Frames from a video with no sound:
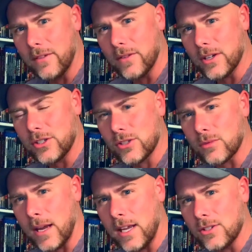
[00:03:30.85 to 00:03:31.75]
very
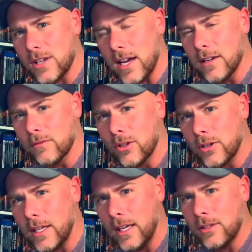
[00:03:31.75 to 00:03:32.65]
strange kind of
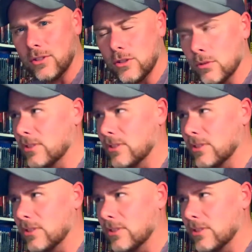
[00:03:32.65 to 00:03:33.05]
look into.